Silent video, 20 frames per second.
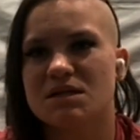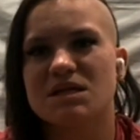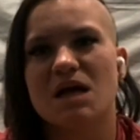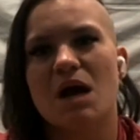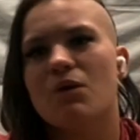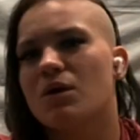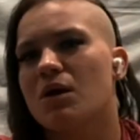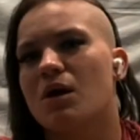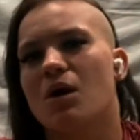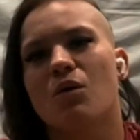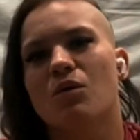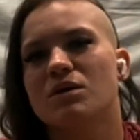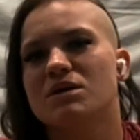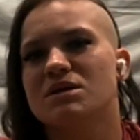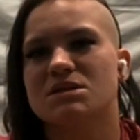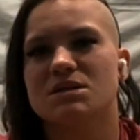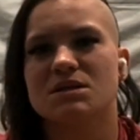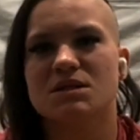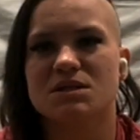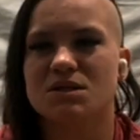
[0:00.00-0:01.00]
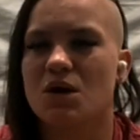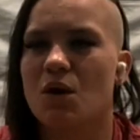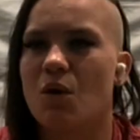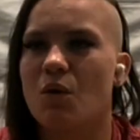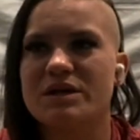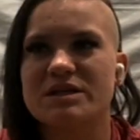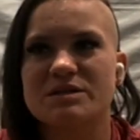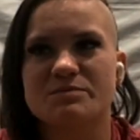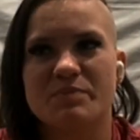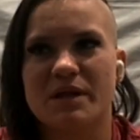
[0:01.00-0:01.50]
That's how it's
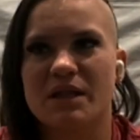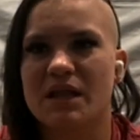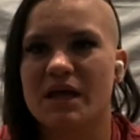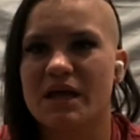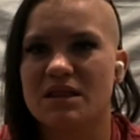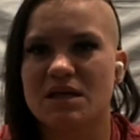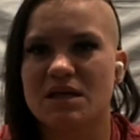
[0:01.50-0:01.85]
always been